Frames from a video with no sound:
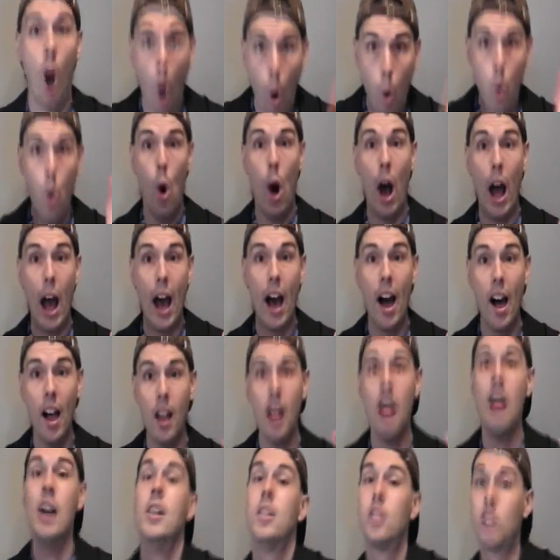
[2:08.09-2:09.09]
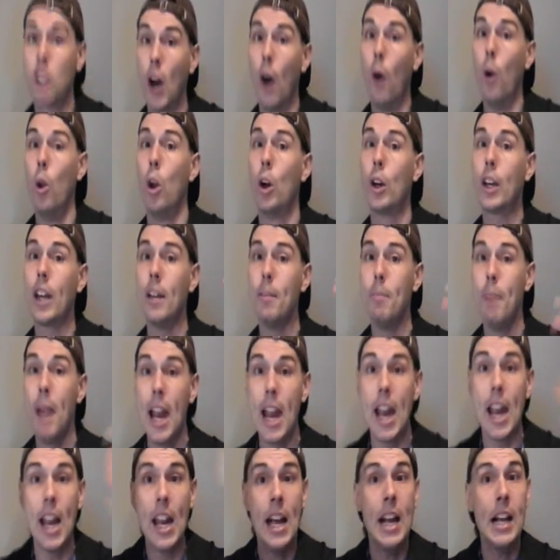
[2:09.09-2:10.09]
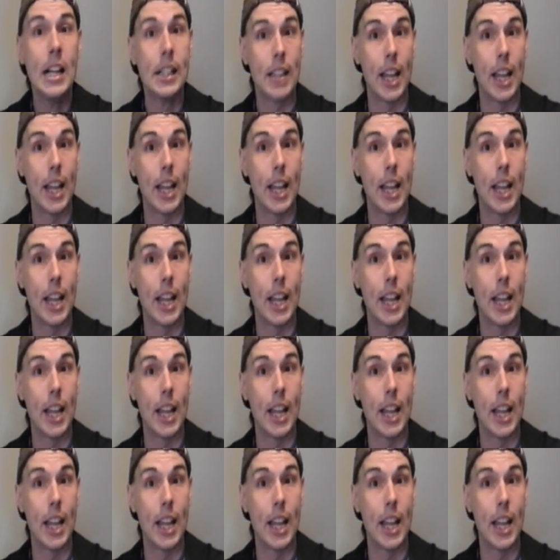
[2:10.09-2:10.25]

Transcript: Well, don't look at me.